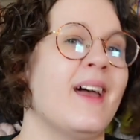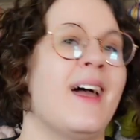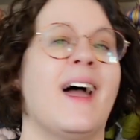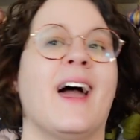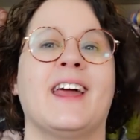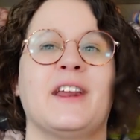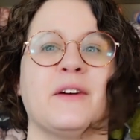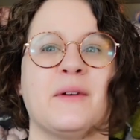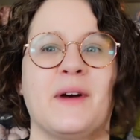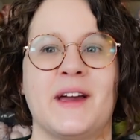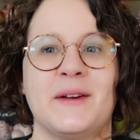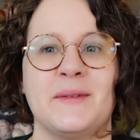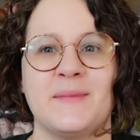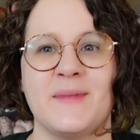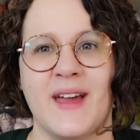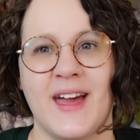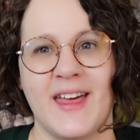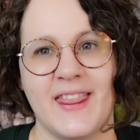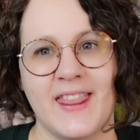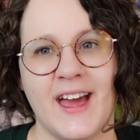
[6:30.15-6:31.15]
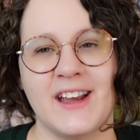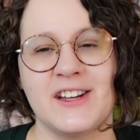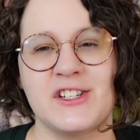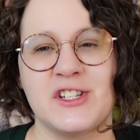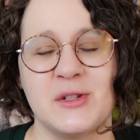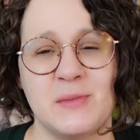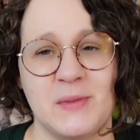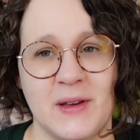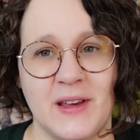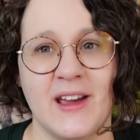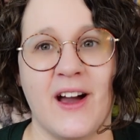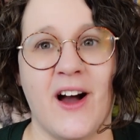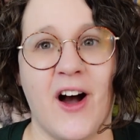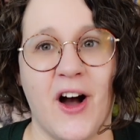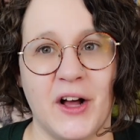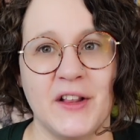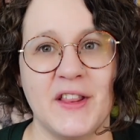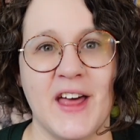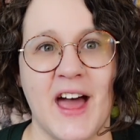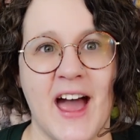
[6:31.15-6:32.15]
Anyway, that should be
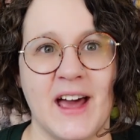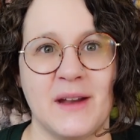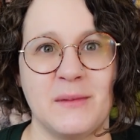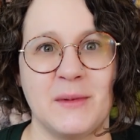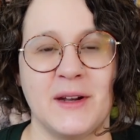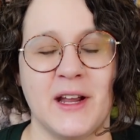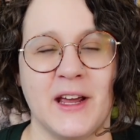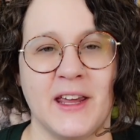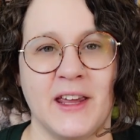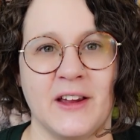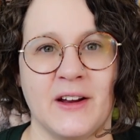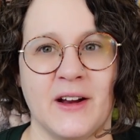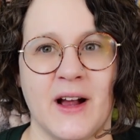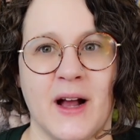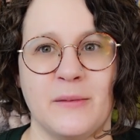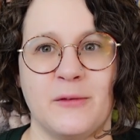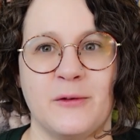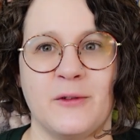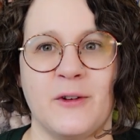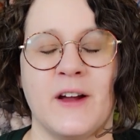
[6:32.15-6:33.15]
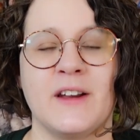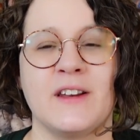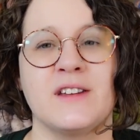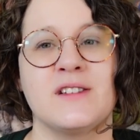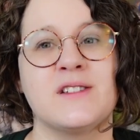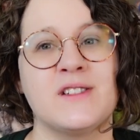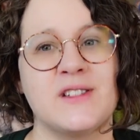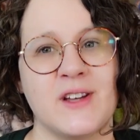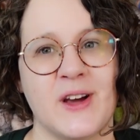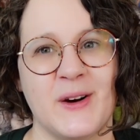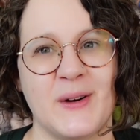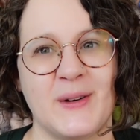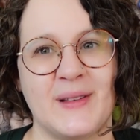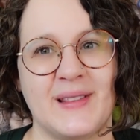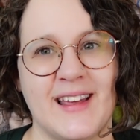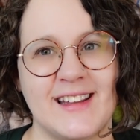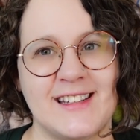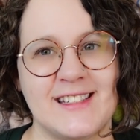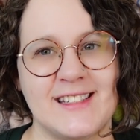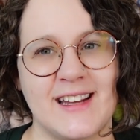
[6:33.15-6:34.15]
all the admin here up front, so
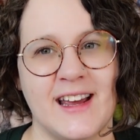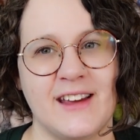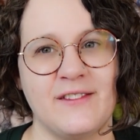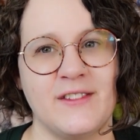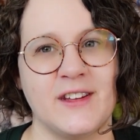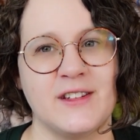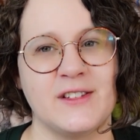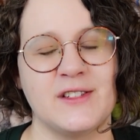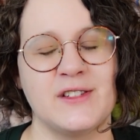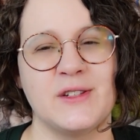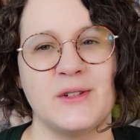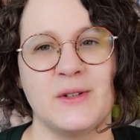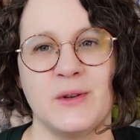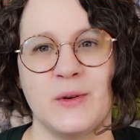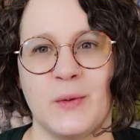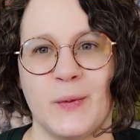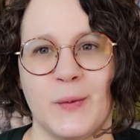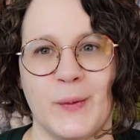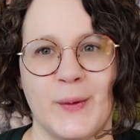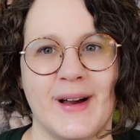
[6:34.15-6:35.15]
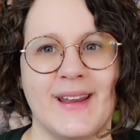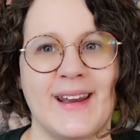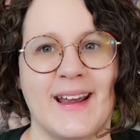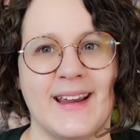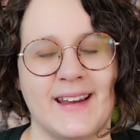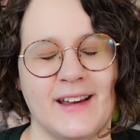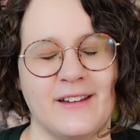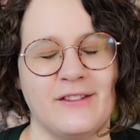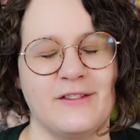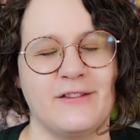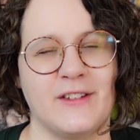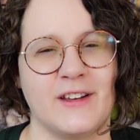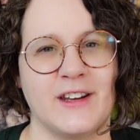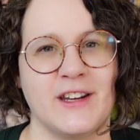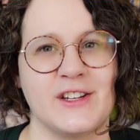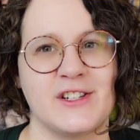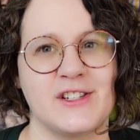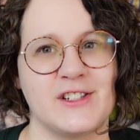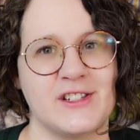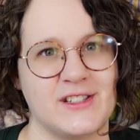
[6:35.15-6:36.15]
let's dive into what I have
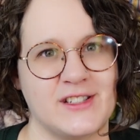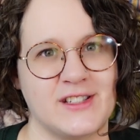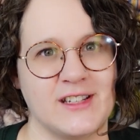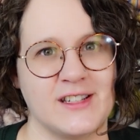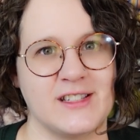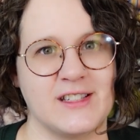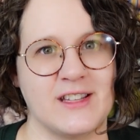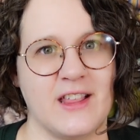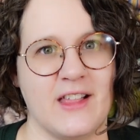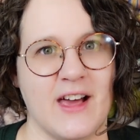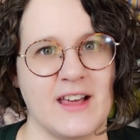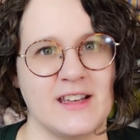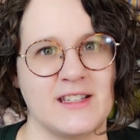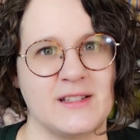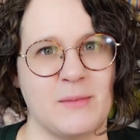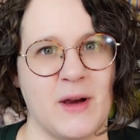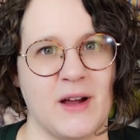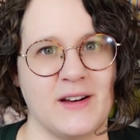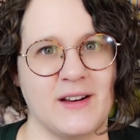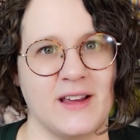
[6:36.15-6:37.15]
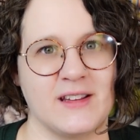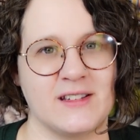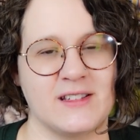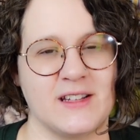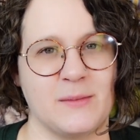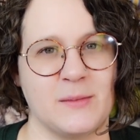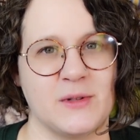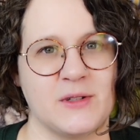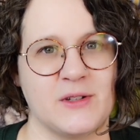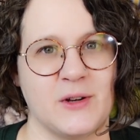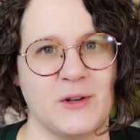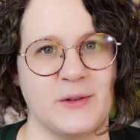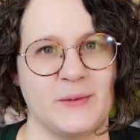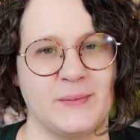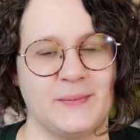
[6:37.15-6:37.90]
finished since the last podcast episode.